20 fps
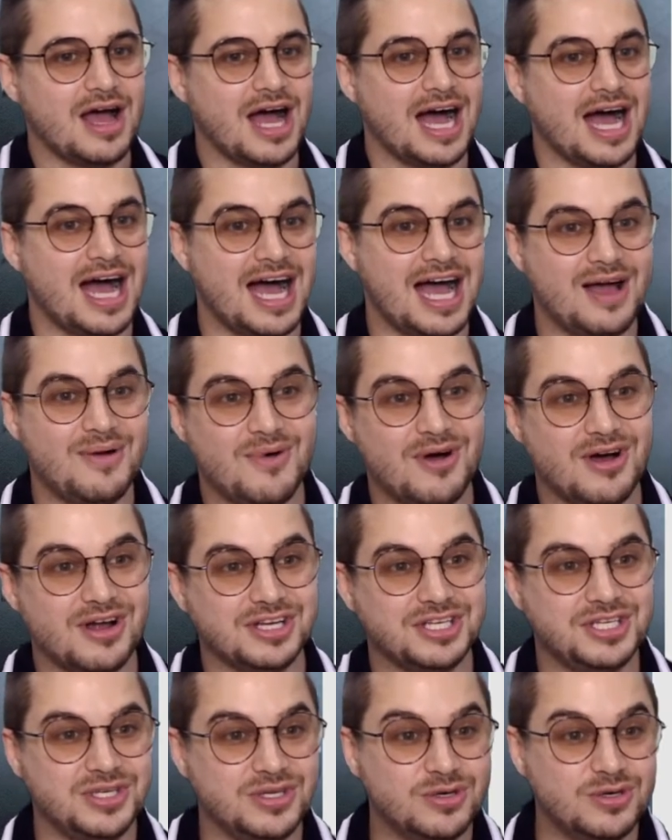I
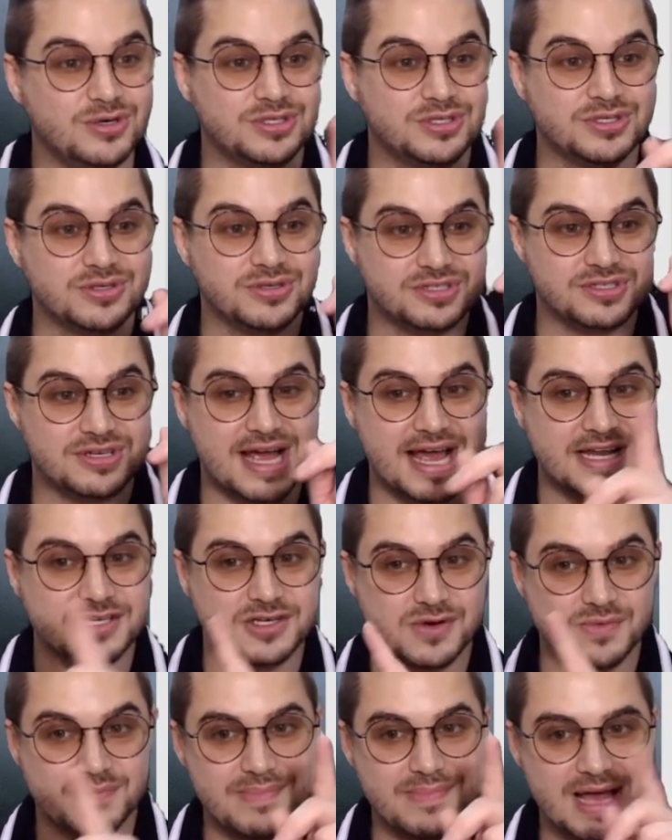want you to try
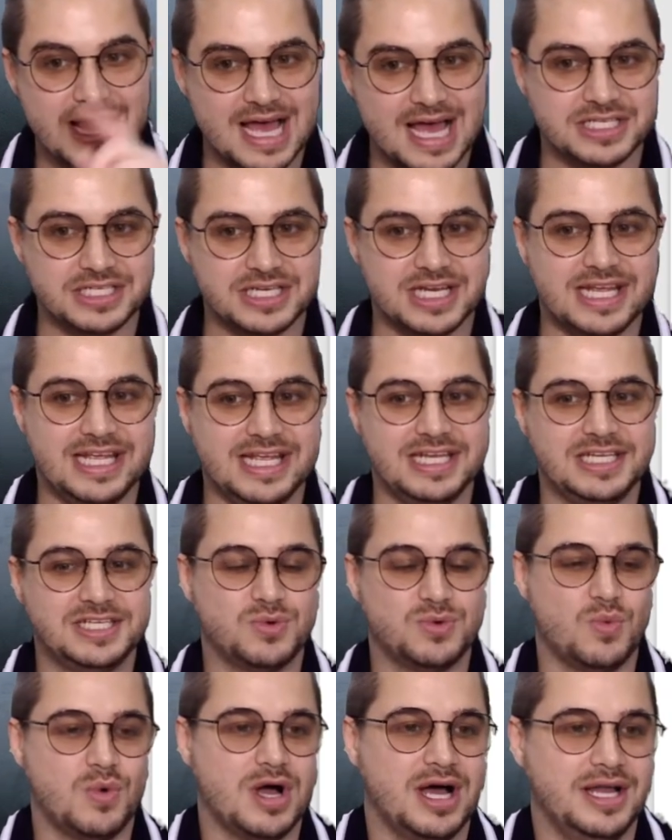to match
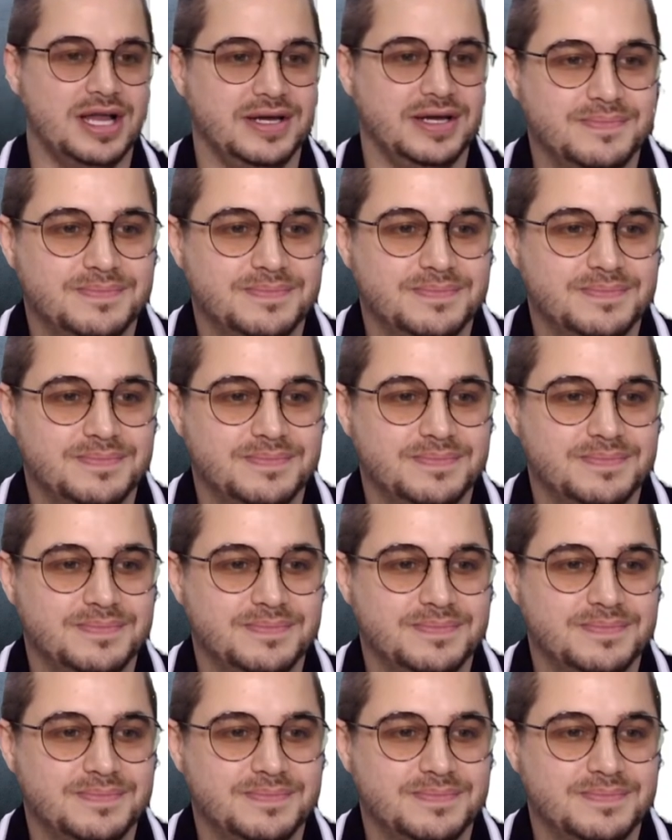each one.